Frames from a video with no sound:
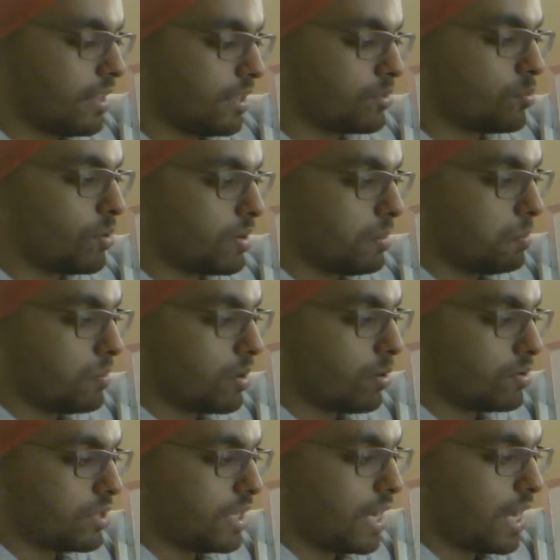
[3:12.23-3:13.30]
That's what
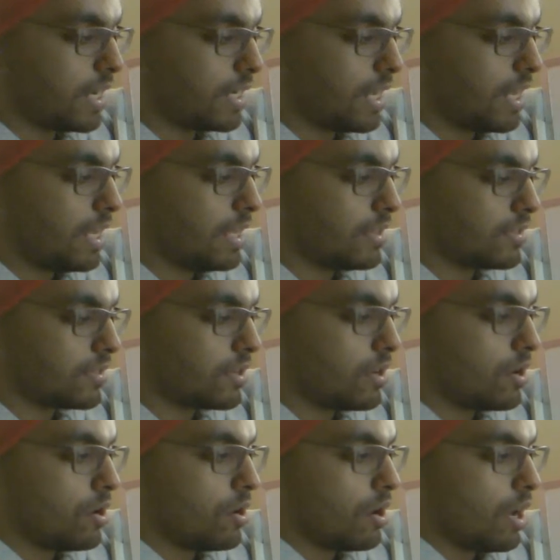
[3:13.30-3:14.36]
cosecant is
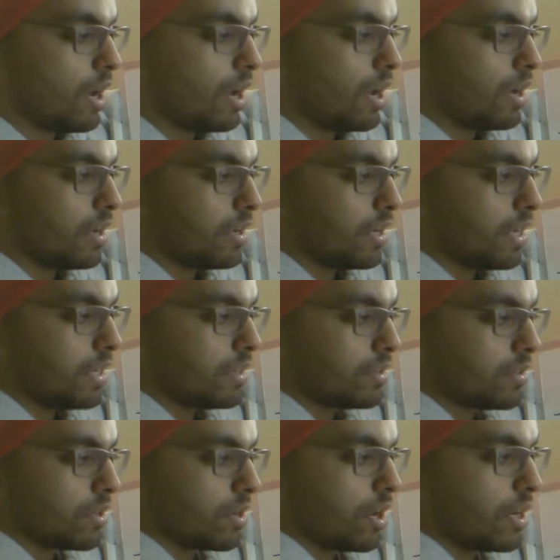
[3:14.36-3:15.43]

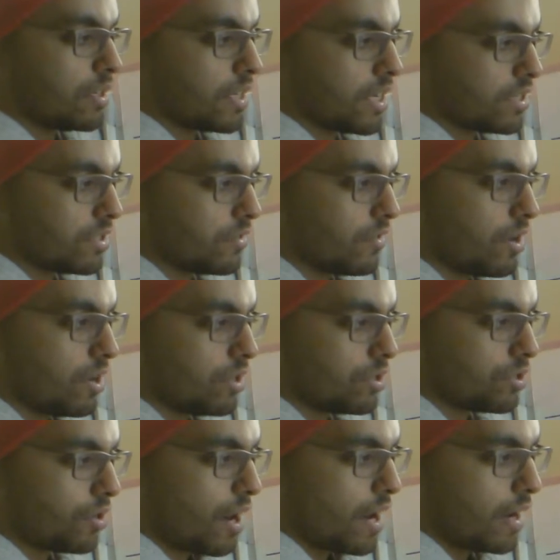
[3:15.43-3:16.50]
in the context of our
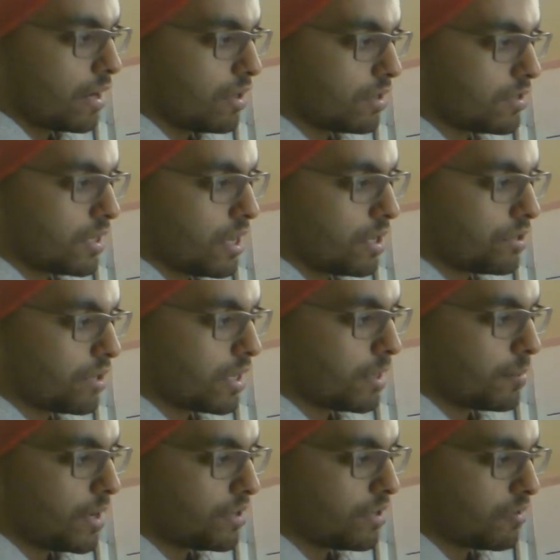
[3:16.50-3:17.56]
triangles and our
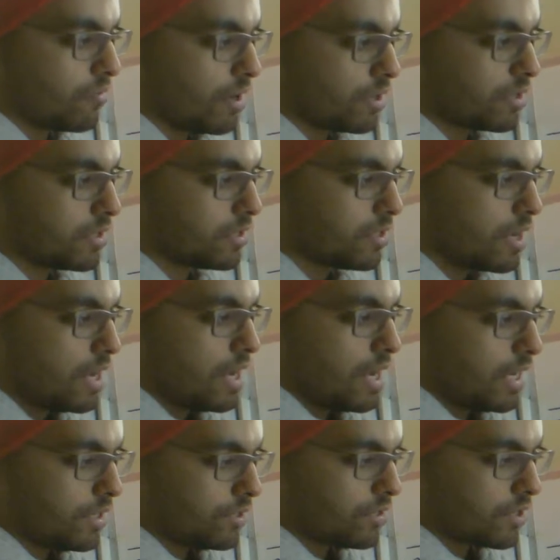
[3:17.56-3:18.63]
trigonometric functions.
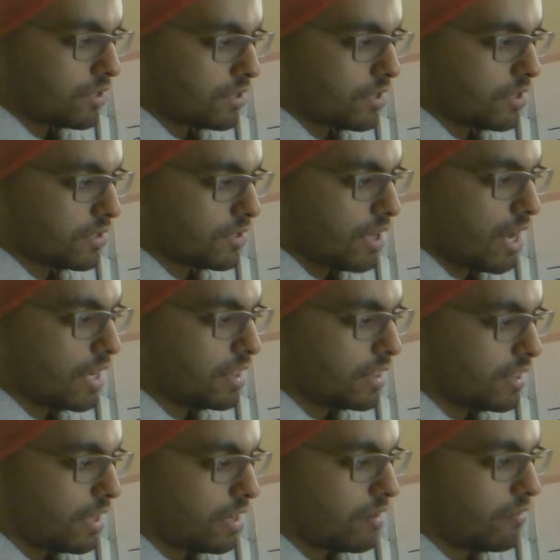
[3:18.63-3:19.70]
It's just the
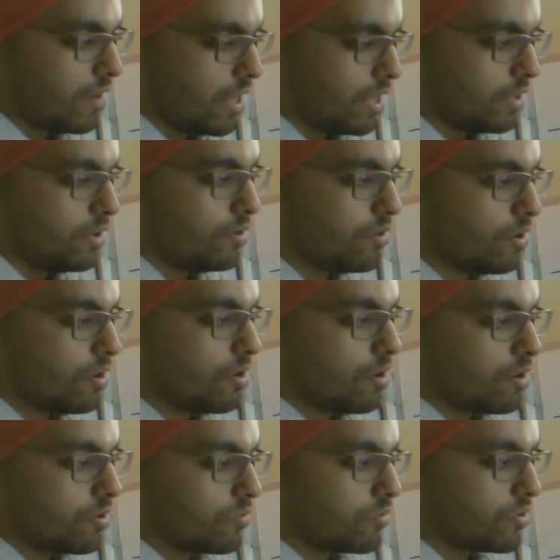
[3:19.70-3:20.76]
sine theta value
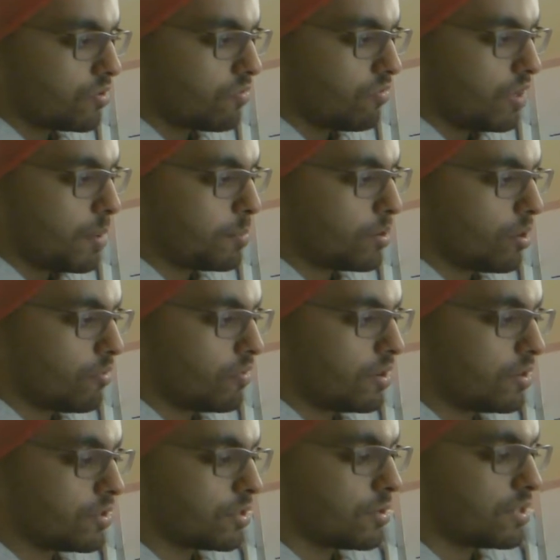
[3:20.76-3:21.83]
flipped
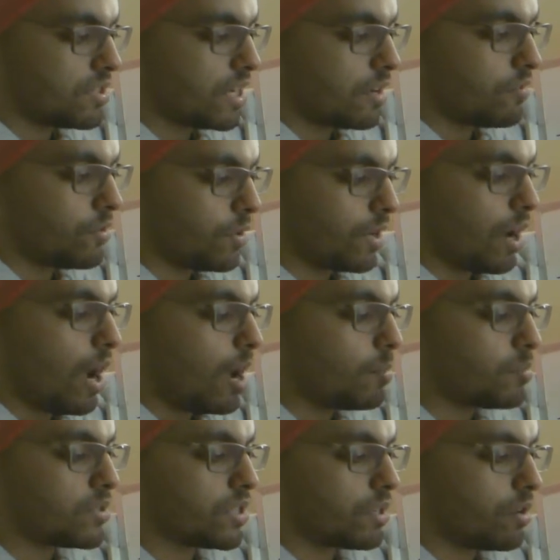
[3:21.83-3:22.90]
over. So instead of doing
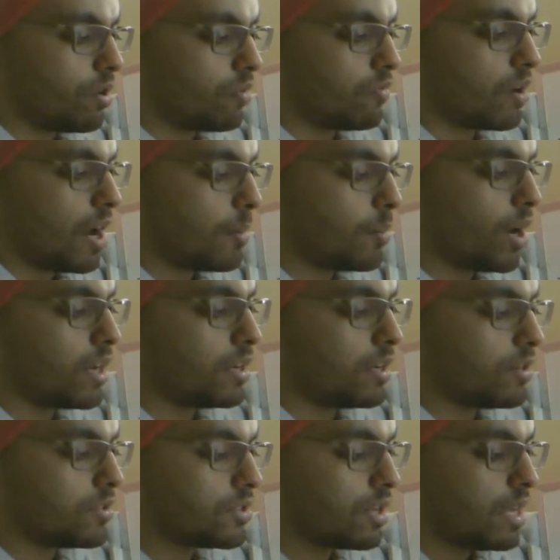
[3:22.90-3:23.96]
opposite over
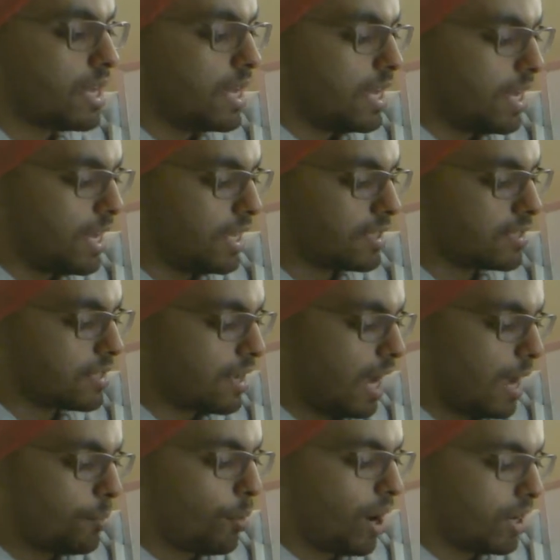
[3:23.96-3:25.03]
hypotenuse, it's
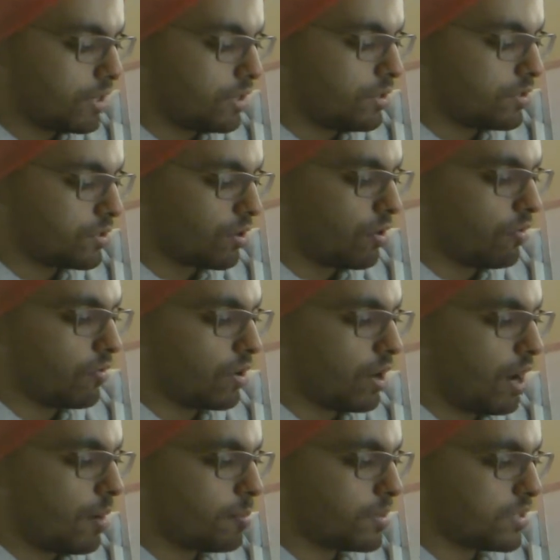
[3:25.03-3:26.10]
hypotenuse
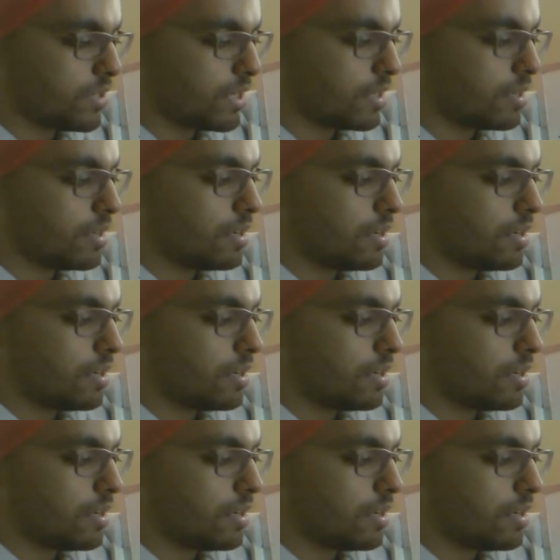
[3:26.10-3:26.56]
over opposite.